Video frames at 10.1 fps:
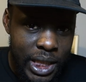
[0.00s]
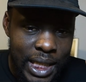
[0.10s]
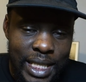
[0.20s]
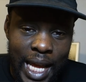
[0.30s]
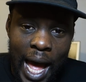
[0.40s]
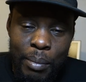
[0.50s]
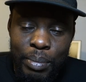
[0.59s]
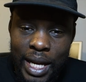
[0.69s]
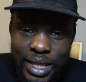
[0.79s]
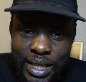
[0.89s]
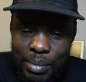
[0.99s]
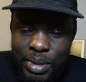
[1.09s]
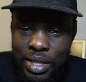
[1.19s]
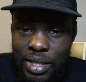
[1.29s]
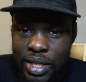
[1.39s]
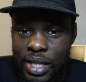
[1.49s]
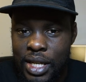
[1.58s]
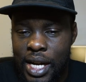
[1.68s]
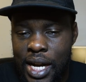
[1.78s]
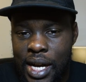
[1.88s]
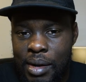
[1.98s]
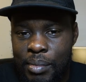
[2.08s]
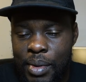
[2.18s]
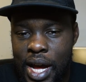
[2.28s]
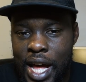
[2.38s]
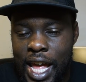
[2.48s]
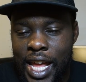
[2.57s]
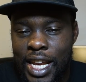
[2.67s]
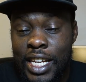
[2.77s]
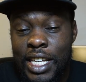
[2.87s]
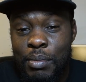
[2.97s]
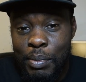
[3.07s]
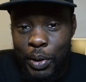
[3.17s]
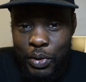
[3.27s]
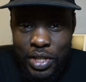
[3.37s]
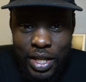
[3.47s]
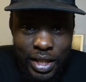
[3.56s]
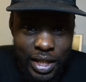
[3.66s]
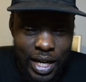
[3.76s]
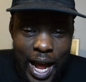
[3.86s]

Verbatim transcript: That's at Black Sampson. I need to be posting on there.